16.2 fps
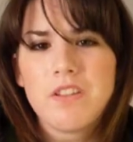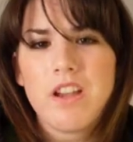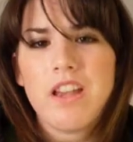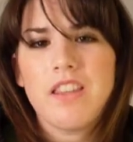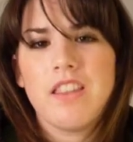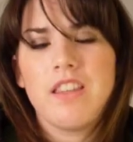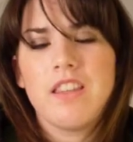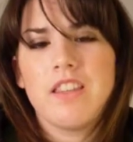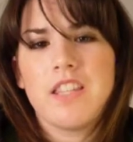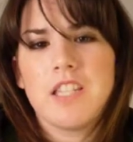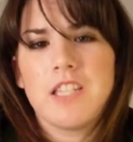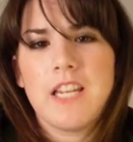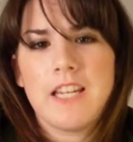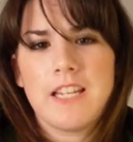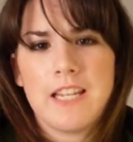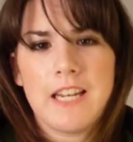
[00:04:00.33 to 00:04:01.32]
for, I think, the
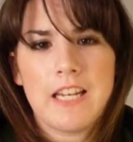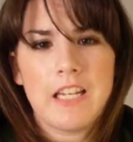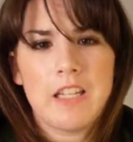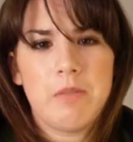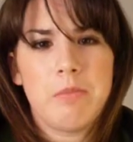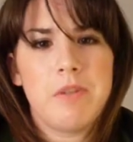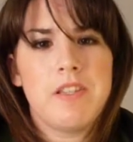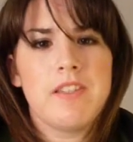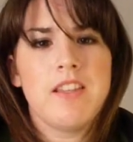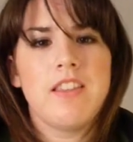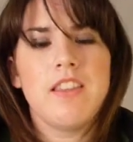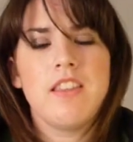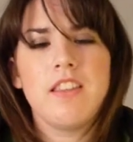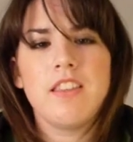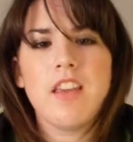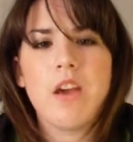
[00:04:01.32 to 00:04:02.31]
Ted Kennedy piece. I
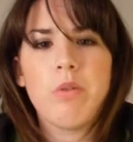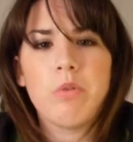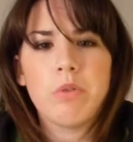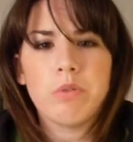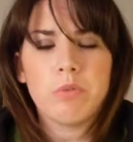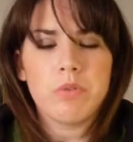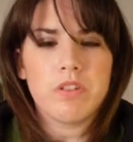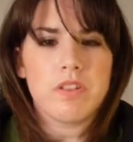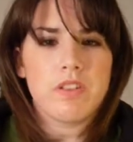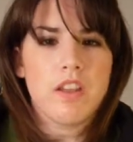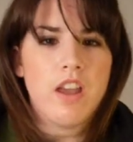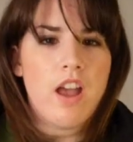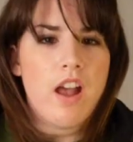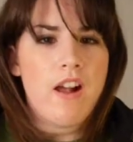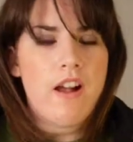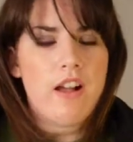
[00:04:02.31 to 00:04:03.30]
think that one was
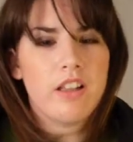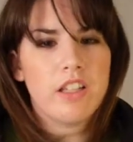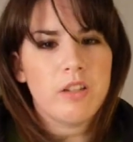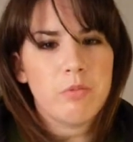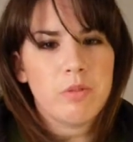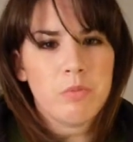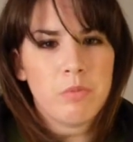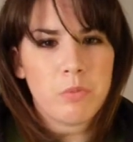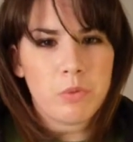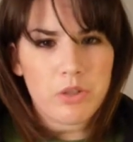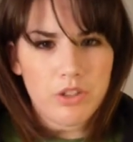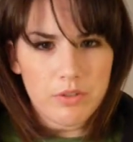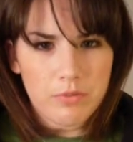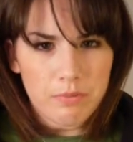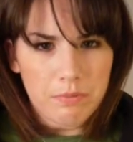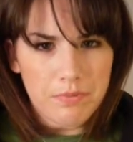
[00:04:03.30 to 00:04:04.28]
a little bit
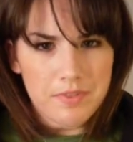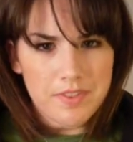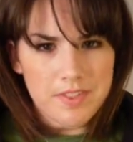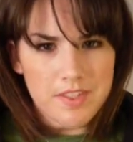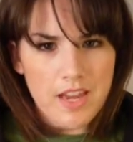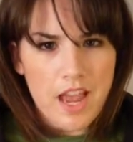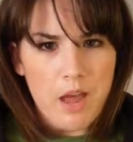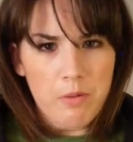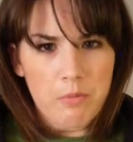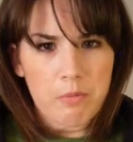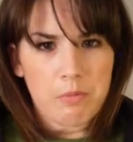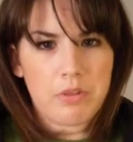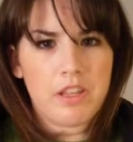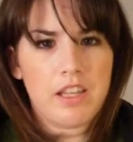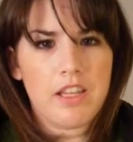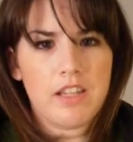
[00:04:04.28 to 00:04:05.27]
more
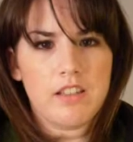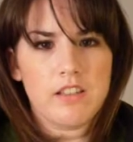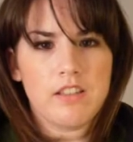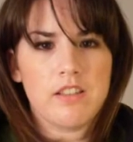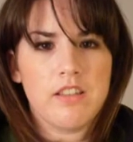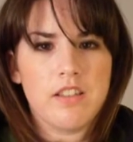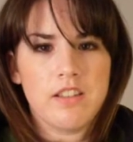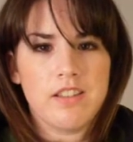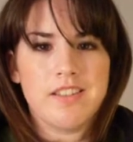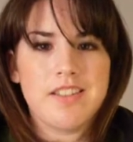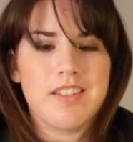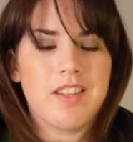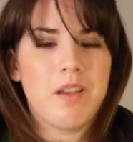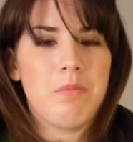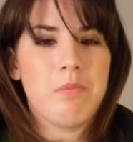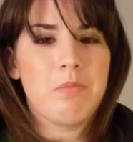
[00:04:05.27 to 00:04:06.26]
downplayed than
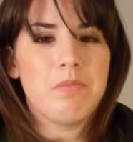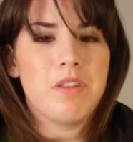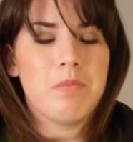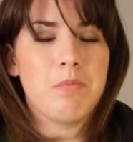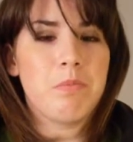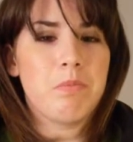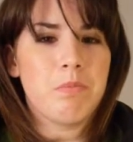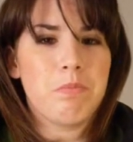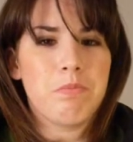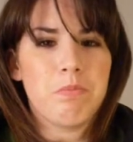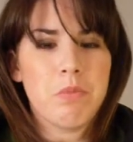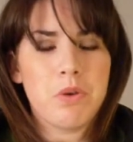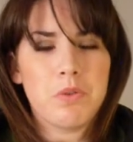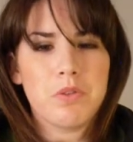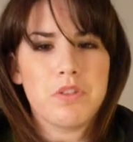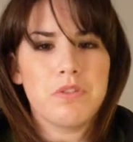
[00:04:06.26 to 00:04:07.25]

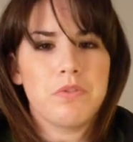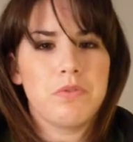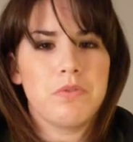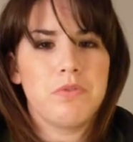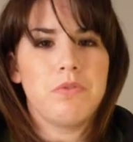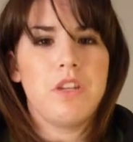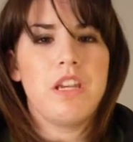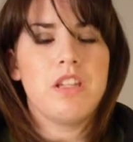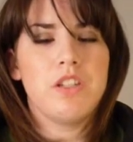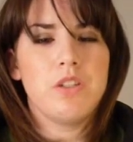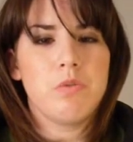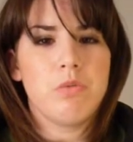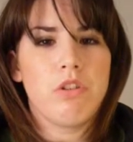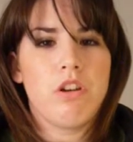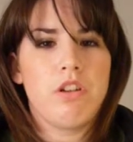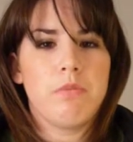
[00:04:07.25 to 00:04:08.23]
most of Andy
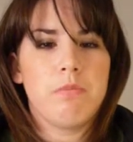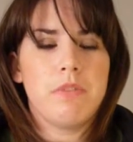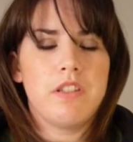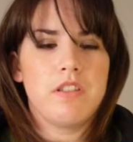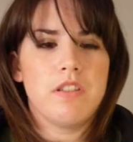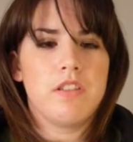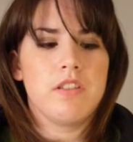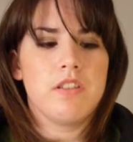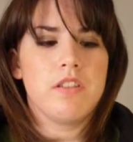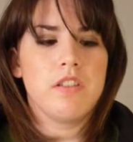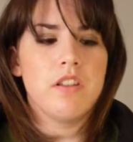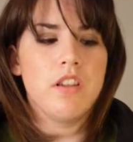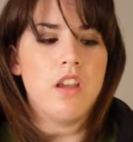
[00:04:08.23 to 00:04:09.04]
Warhol pieces.